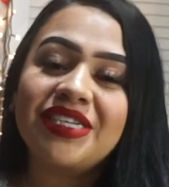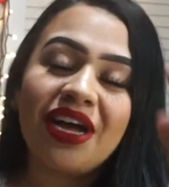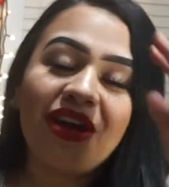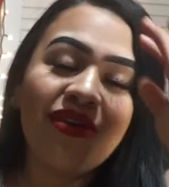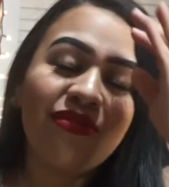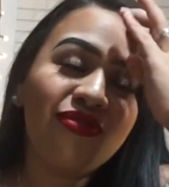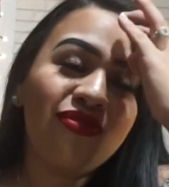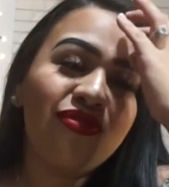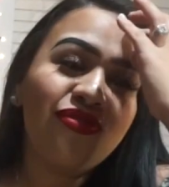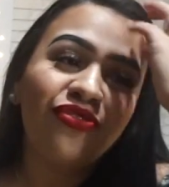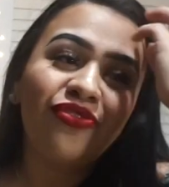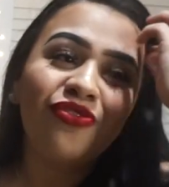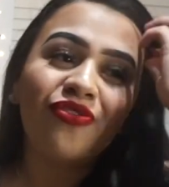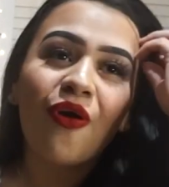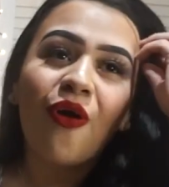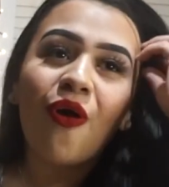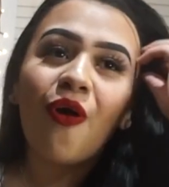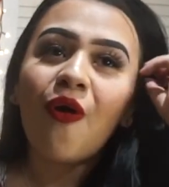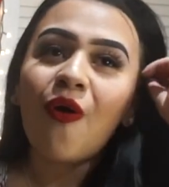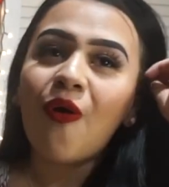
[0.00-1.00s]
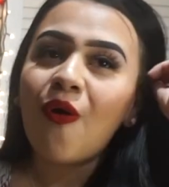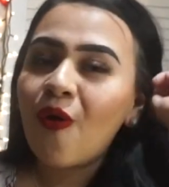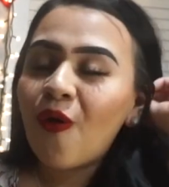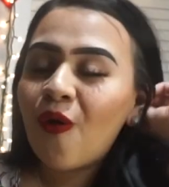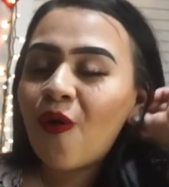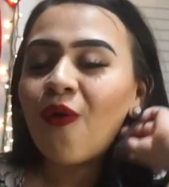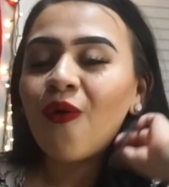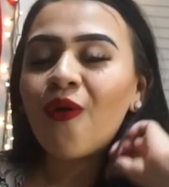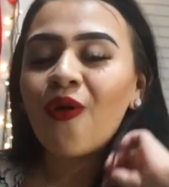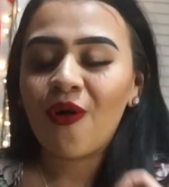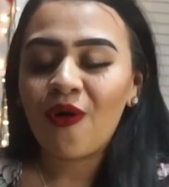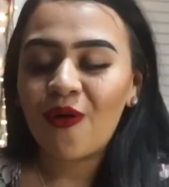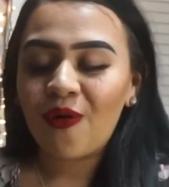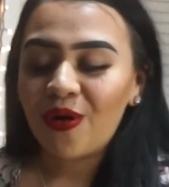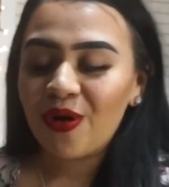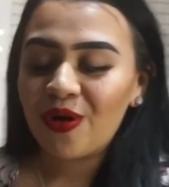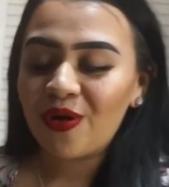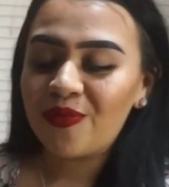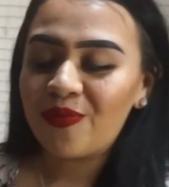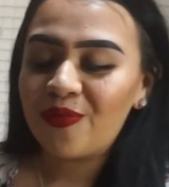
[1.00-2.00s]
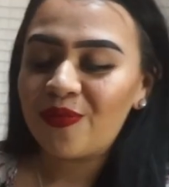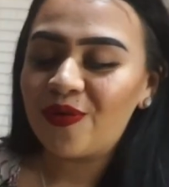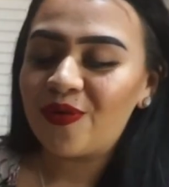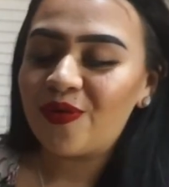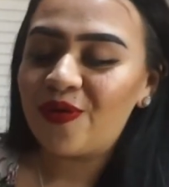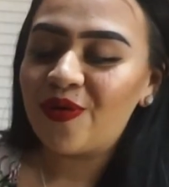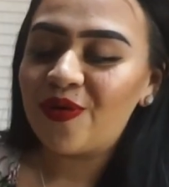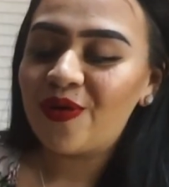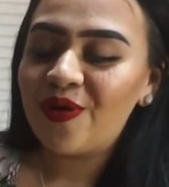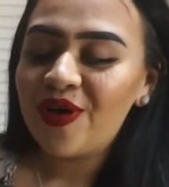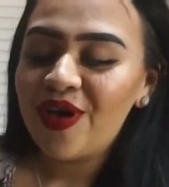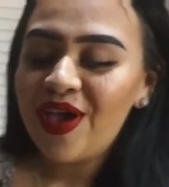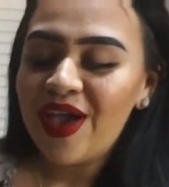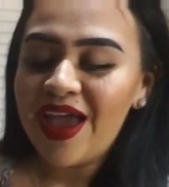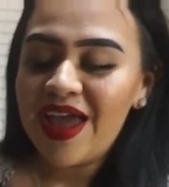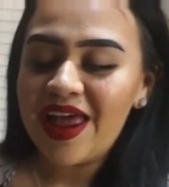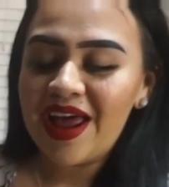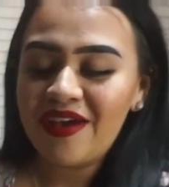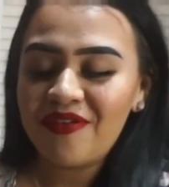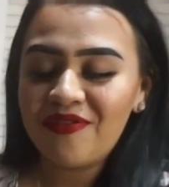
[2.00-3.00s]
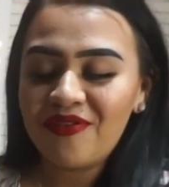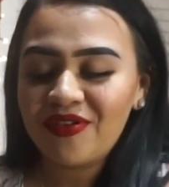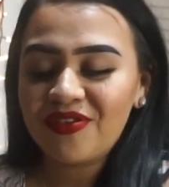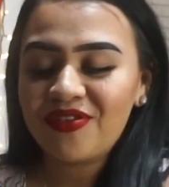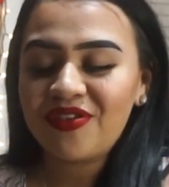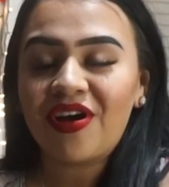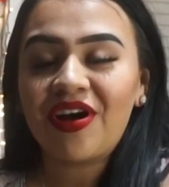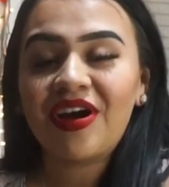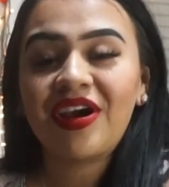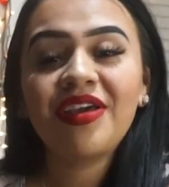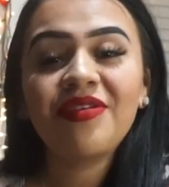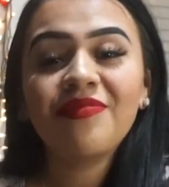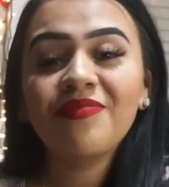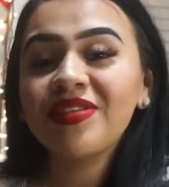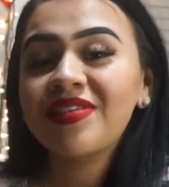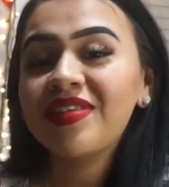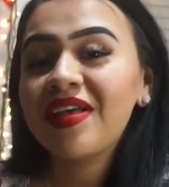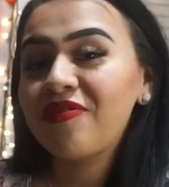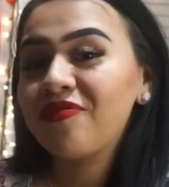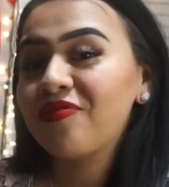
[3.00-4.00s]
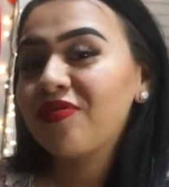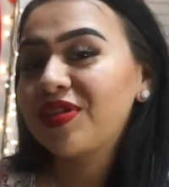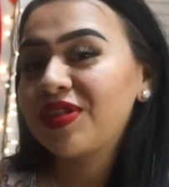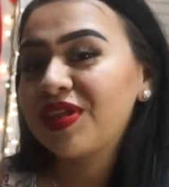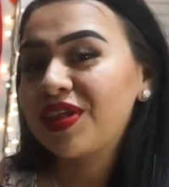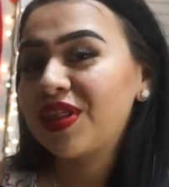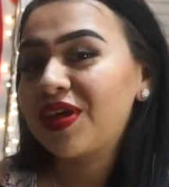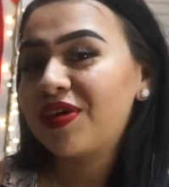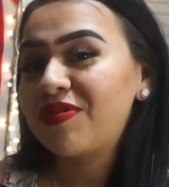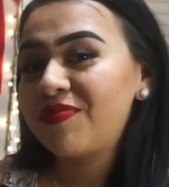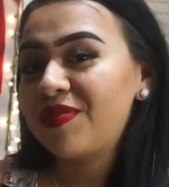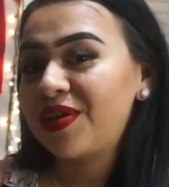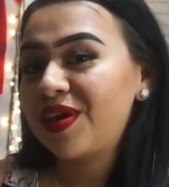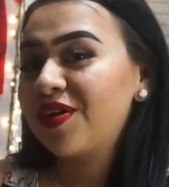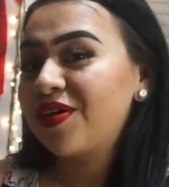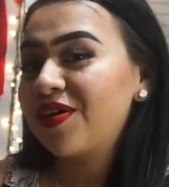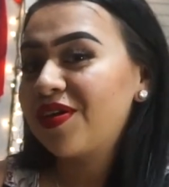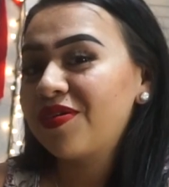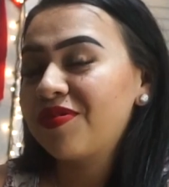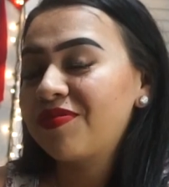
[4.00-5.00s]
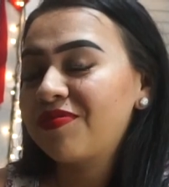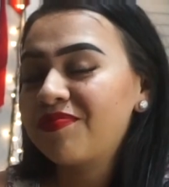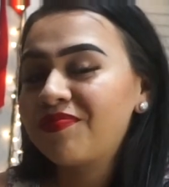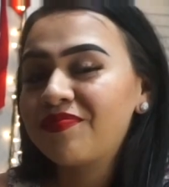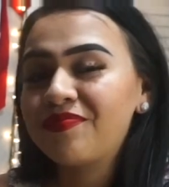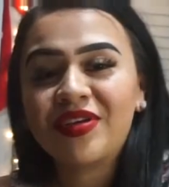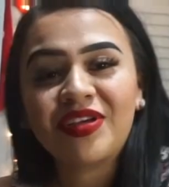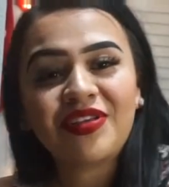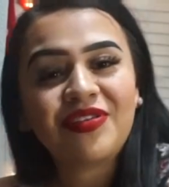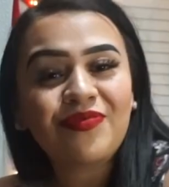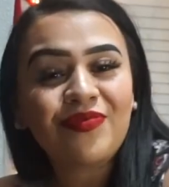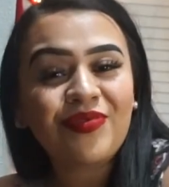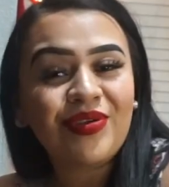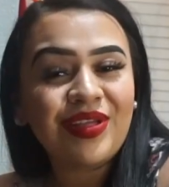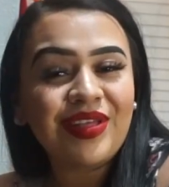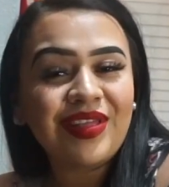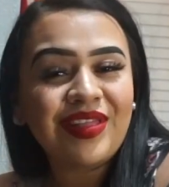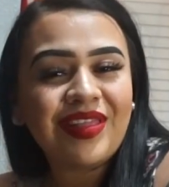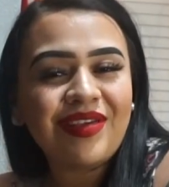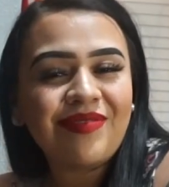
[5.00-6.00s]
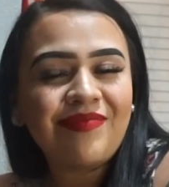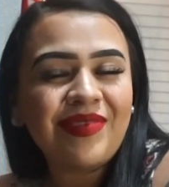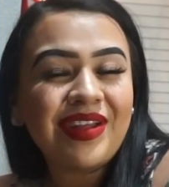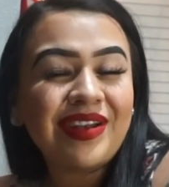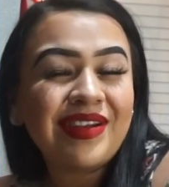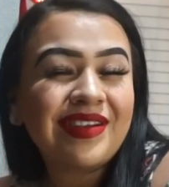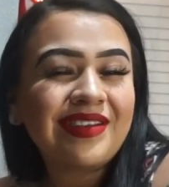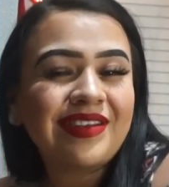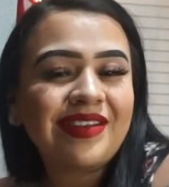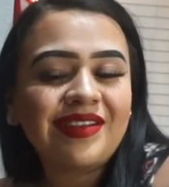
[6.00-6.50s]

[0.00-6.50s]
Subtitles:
I was so horrible and I feel sorry. He must have really loved me, or must really love me,